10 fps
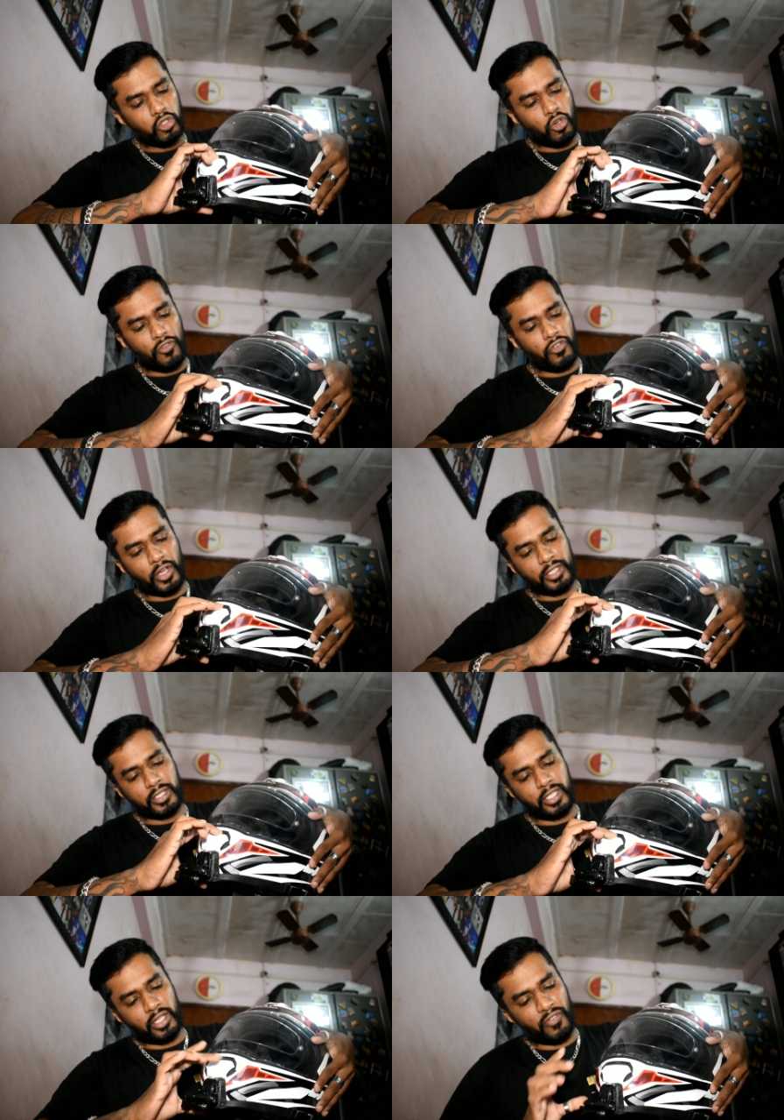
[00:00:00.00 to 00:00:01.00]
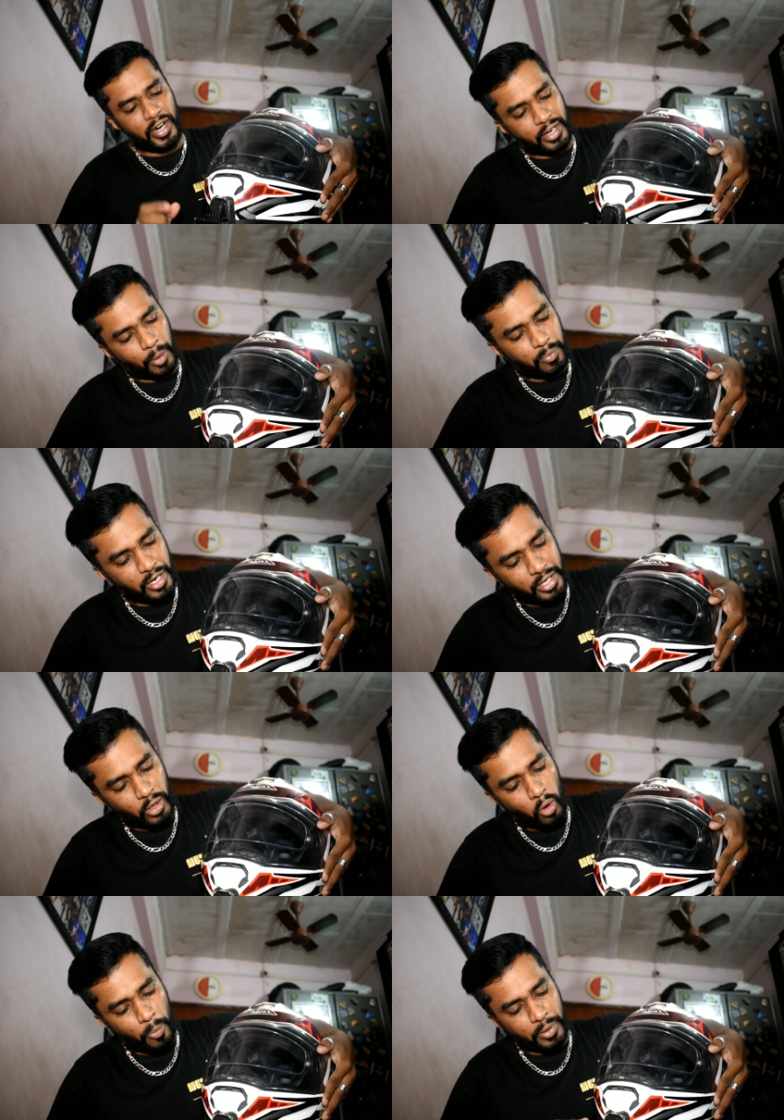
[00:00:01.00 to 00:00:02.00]
So if you can see, the vent
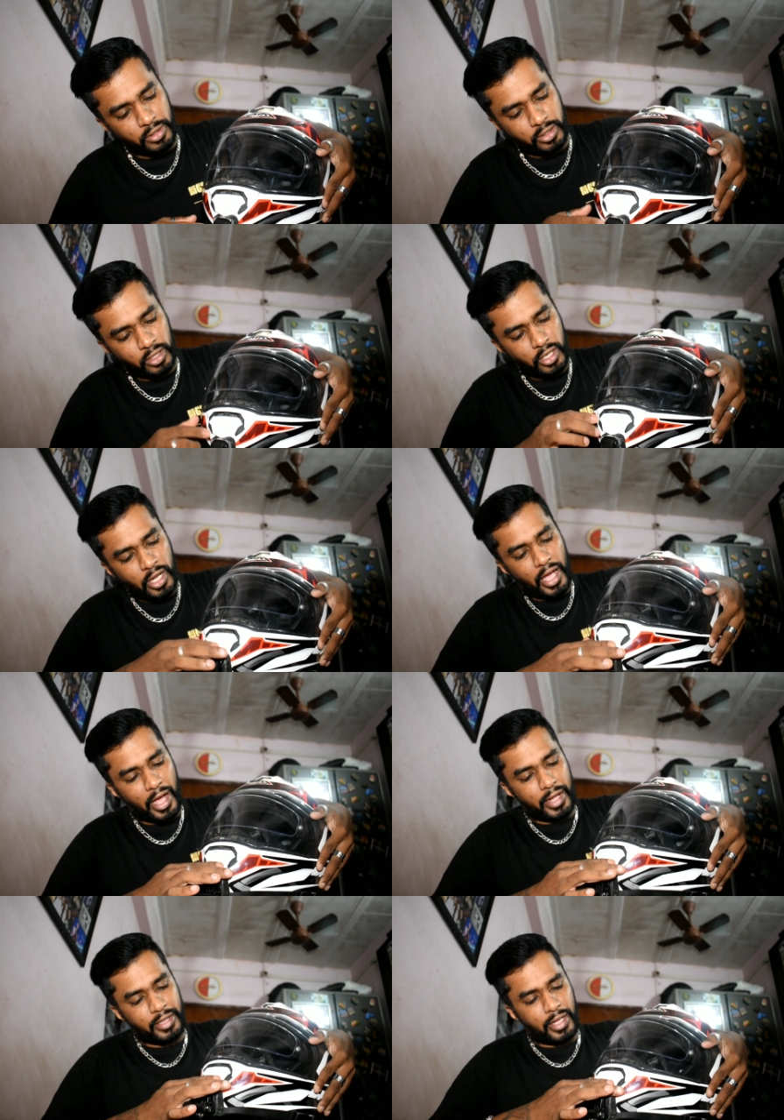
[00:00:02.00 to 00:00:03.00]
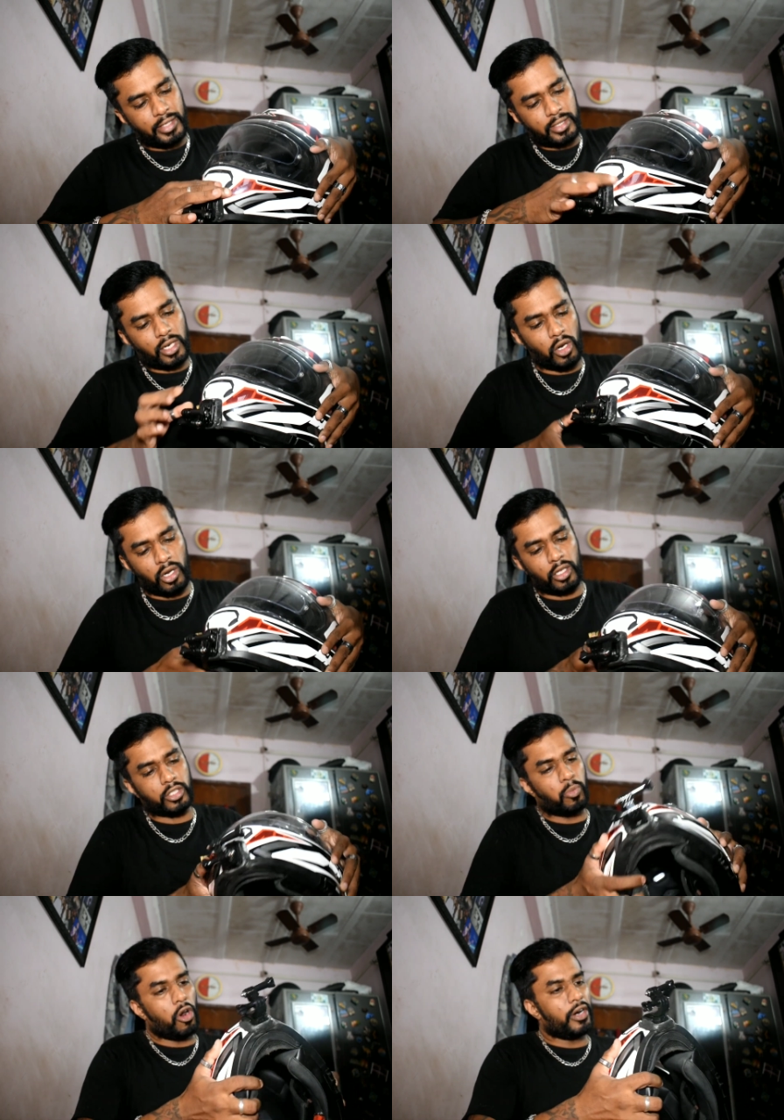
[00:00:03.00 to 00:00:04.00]
completely opens, and there's a
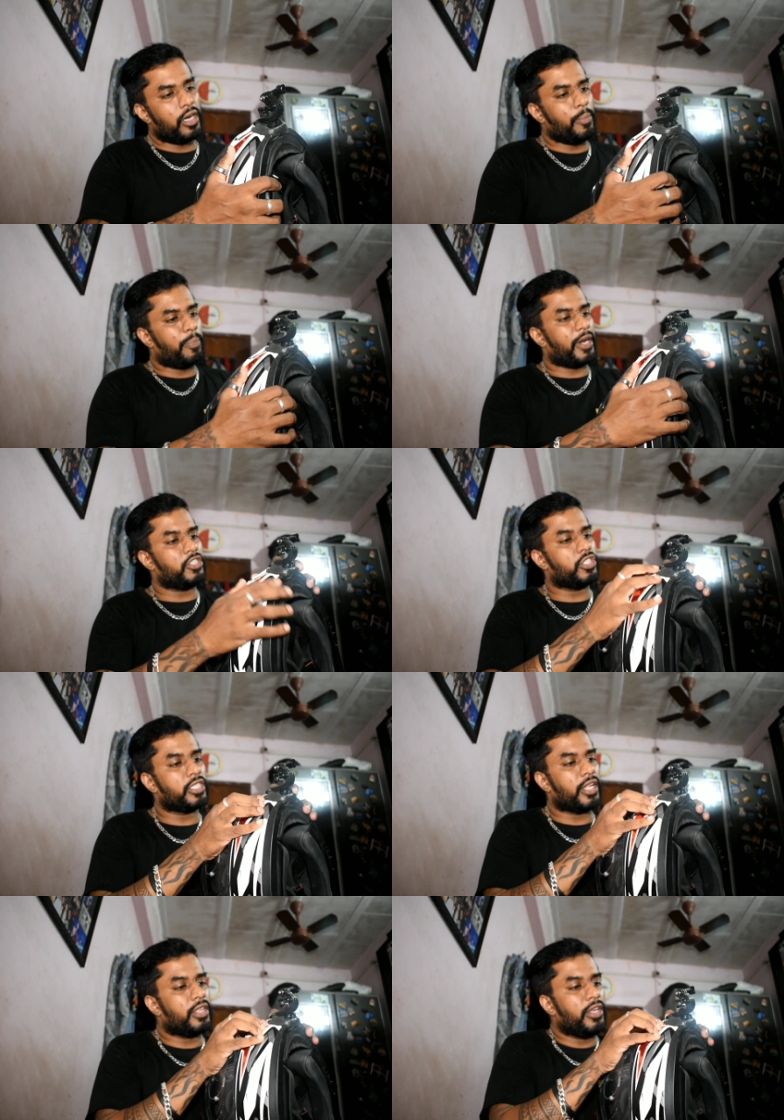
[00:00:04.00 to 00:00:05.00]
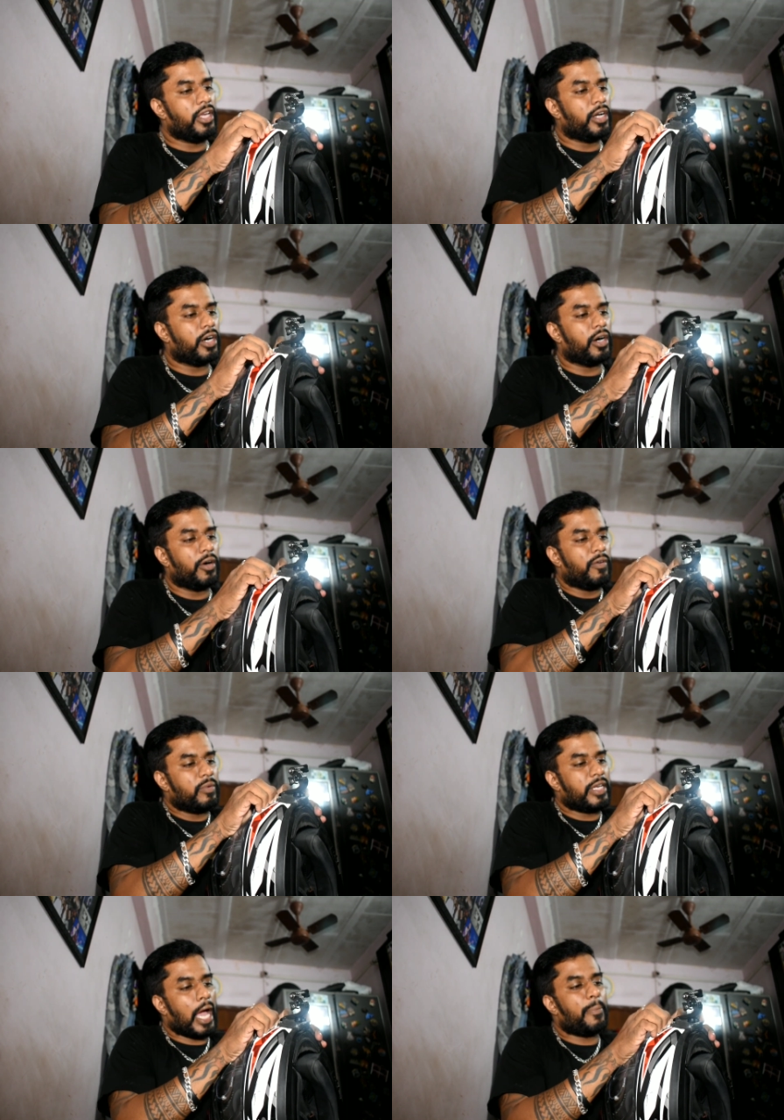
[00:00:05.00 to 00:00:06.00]
small little impression that the
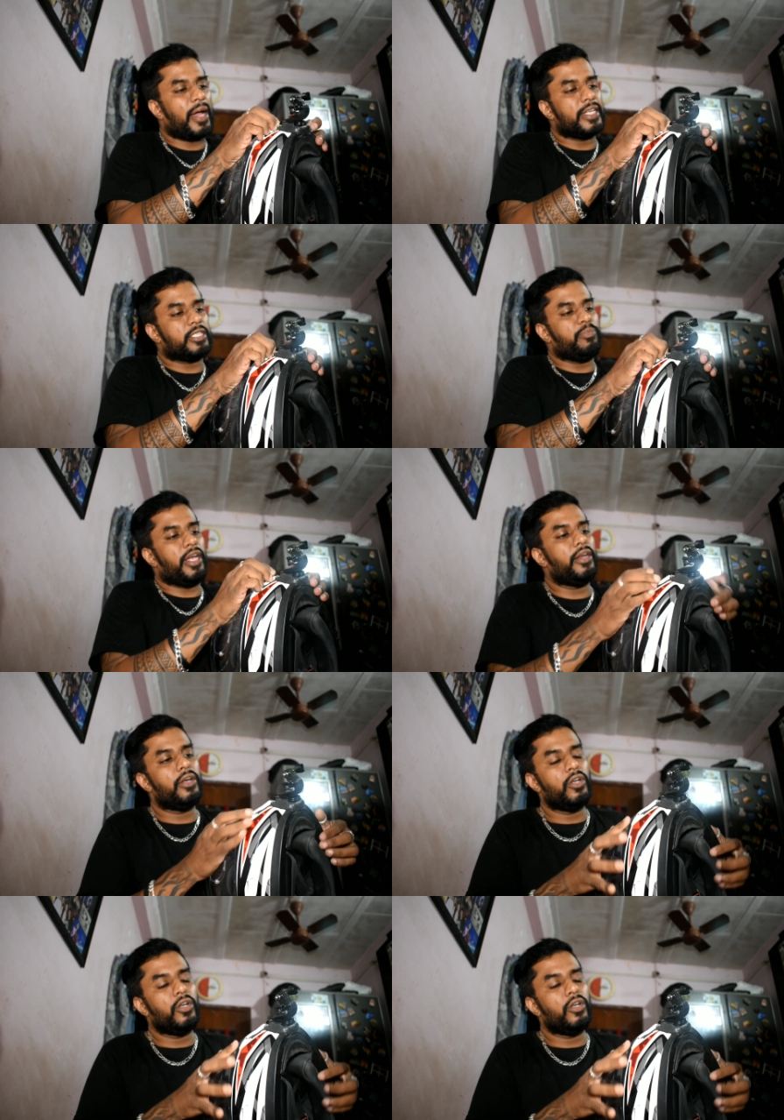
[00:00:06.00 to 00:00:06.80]
cap has made.